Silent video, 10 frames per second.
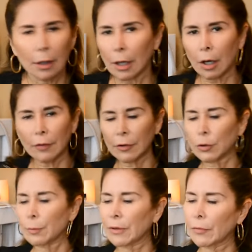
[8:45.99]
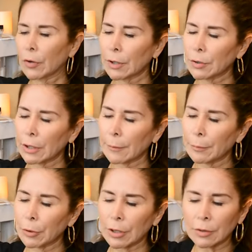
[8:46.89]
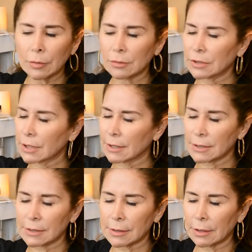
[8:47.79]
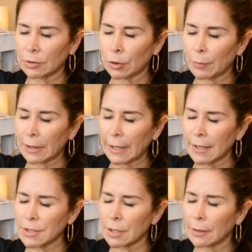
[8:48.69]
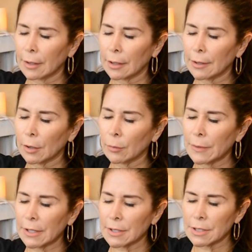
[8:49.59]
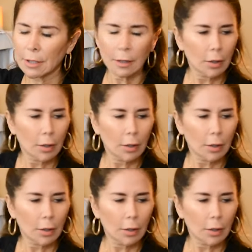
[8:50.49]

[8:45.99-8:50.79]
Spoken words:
however you prefer, you can put it just in your plate, a little bit,